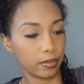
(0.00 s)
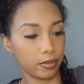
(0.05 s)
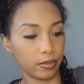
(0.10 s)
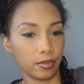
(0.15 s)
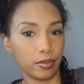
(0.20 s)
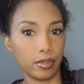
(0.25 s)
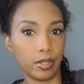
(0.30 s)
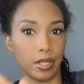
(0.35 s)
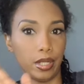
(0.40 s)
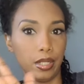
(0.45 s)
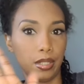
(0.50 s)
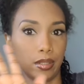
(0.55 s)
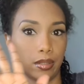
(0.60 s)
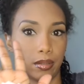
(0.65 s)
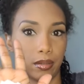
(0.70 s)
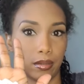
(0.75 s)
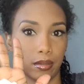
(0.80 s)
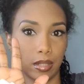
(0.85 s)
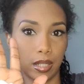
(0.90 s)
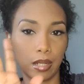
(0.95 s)
Right?
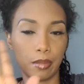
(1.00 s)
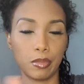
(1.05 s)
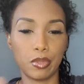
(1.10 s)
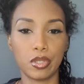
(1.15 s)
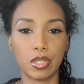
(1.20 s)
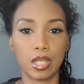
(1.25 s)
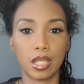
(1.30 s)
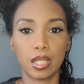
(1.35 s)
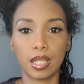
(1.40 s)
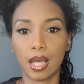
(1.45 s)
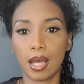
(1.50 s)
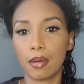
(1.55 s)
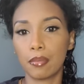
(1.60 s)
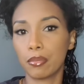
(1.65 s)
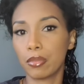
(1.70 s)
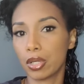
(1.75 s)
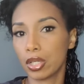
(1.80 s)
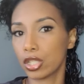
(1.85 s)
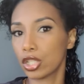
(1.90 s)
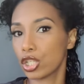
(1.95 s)
I'm using that
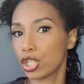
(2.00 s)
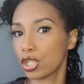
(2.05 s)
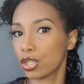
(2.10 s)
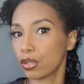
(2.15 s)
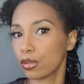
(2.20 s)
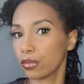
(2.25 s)
much.